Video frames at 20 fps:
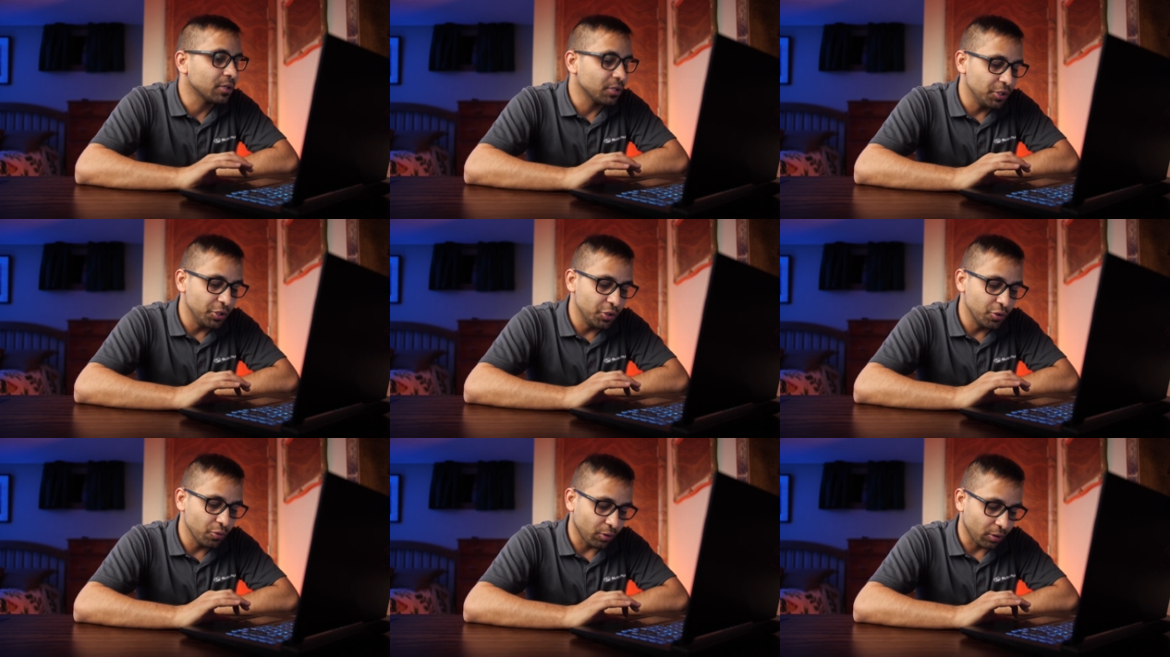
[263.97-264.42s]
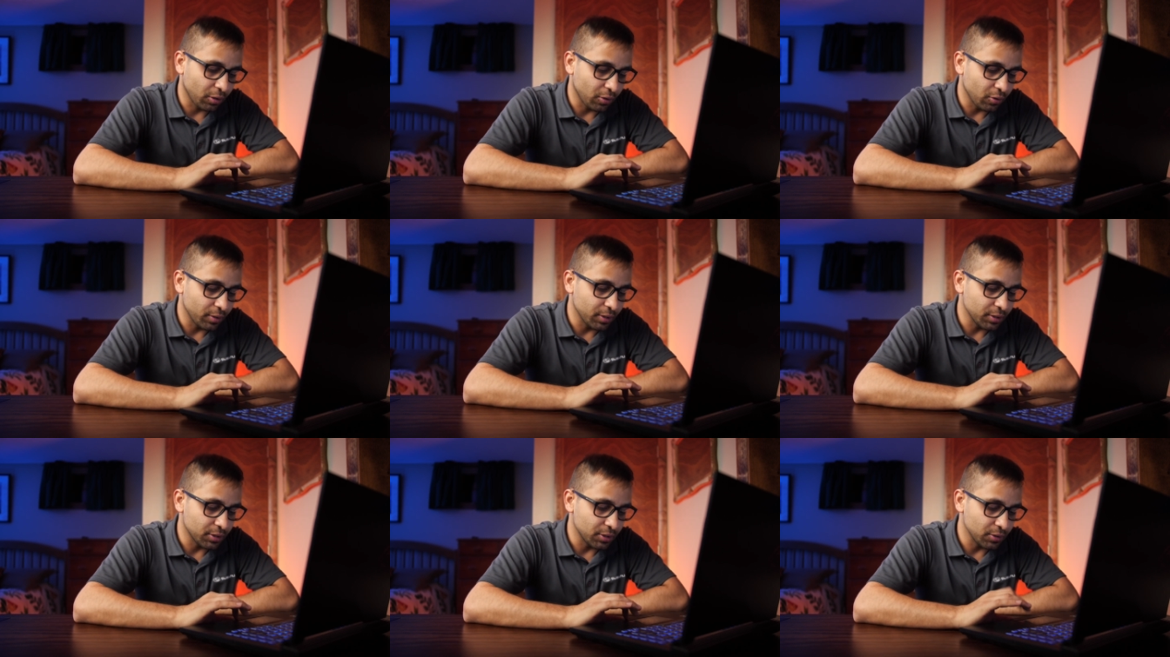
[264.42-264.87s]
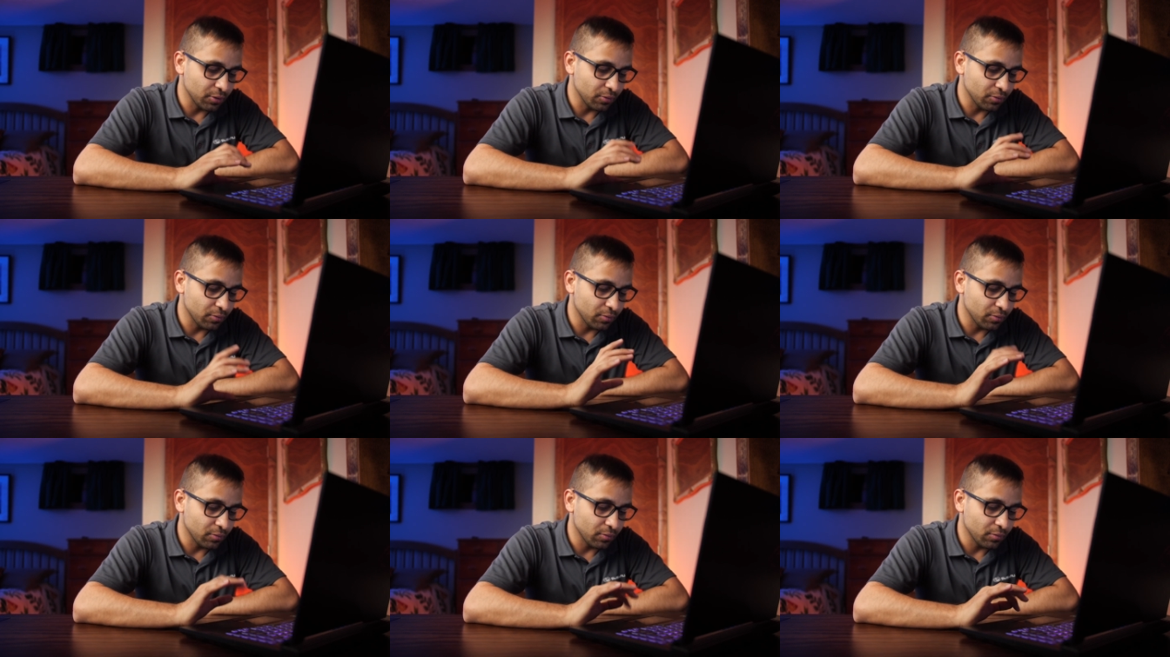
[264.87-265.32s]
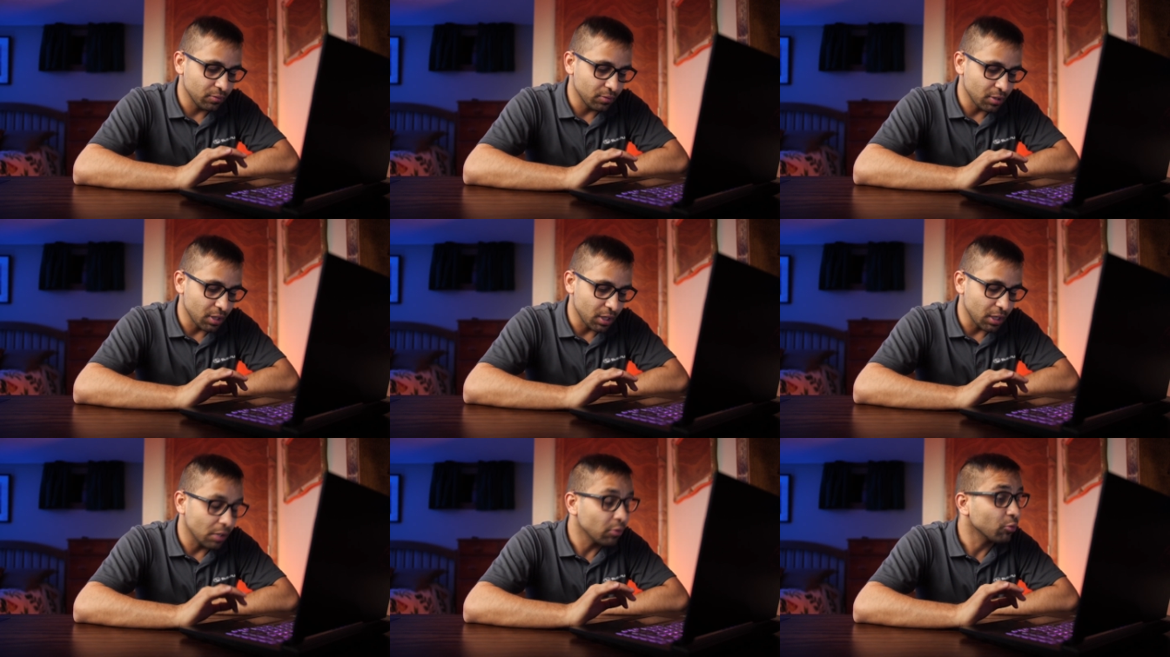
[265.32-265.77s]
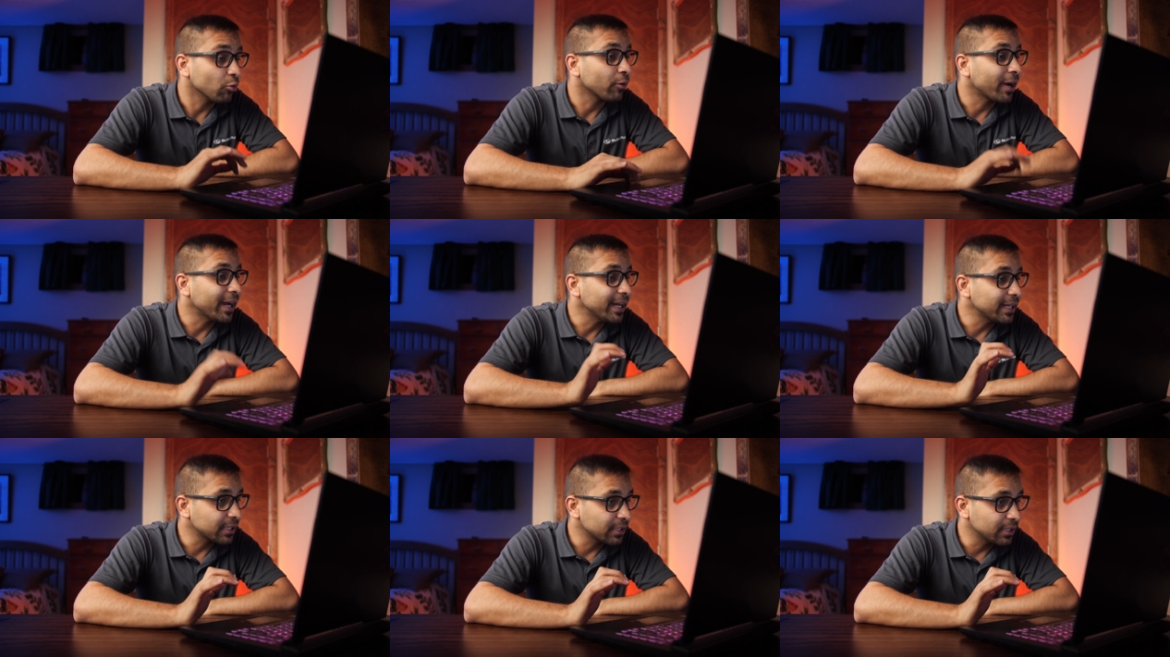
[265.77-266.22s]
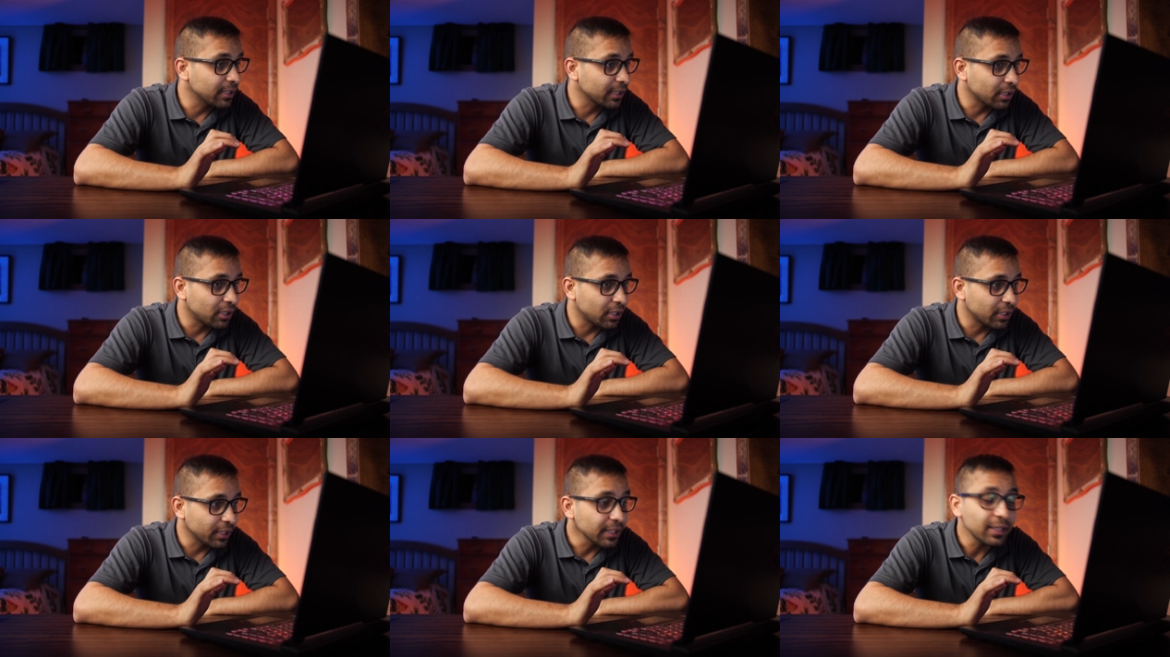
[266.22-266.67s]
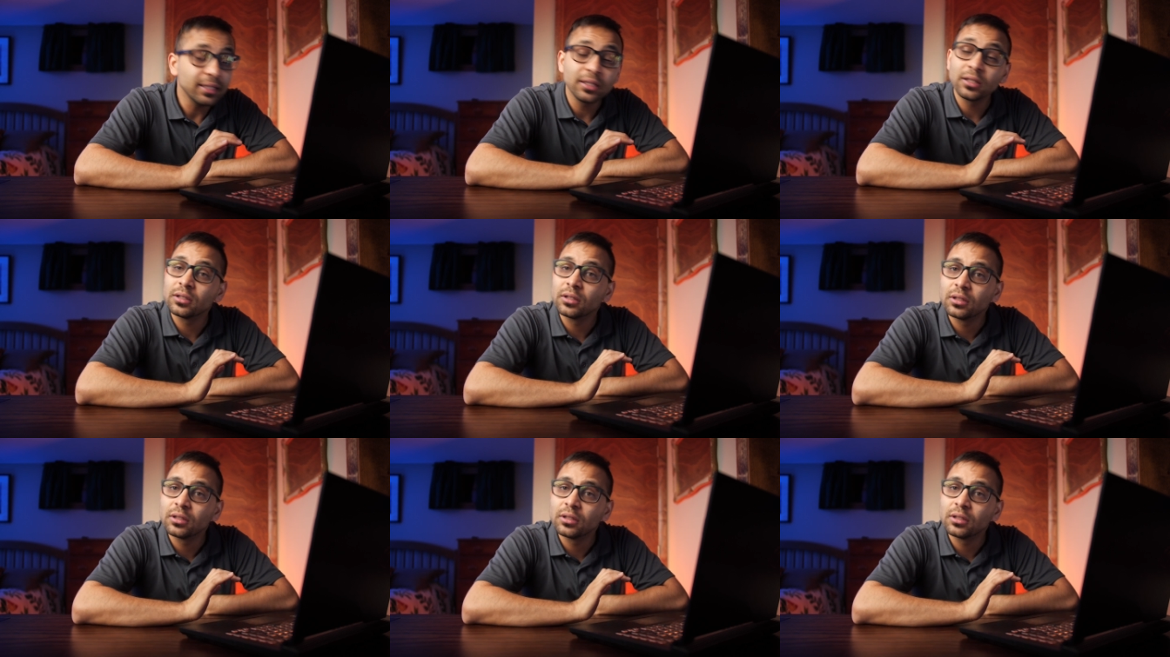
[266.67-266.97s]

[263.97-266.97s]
you are going to uh, right click on it,